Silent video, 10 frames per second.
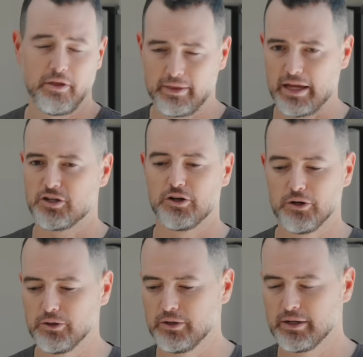thought that
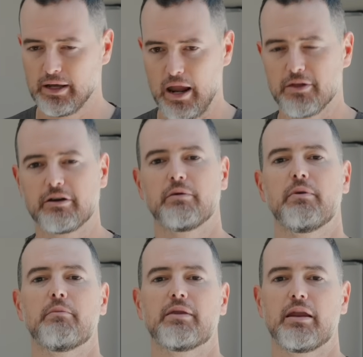showed kind of the
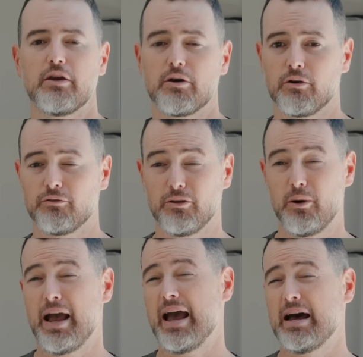commitment that
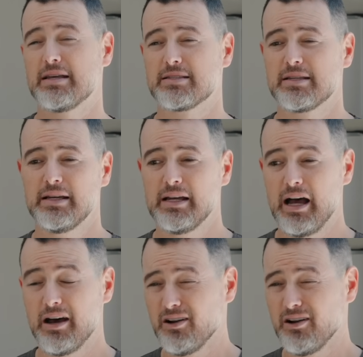EcoFlow has uh, and